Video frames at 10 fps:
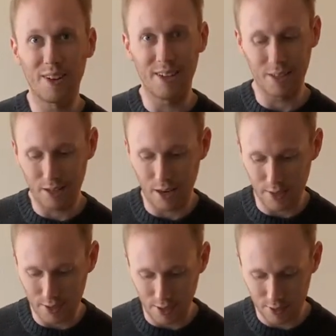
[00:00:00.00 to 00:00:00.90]
it kind
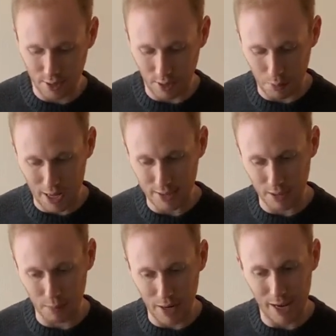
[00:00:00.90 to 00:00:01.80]
of sounds like a
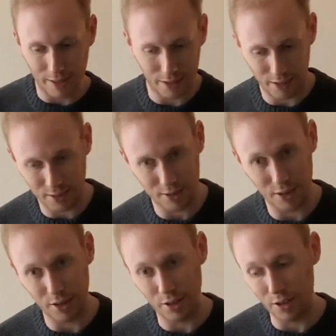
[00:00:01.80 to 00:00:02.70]
plastic bag in the
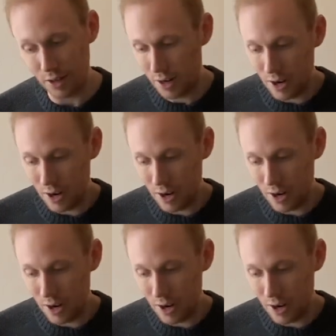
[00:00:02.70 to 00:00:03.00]
interior.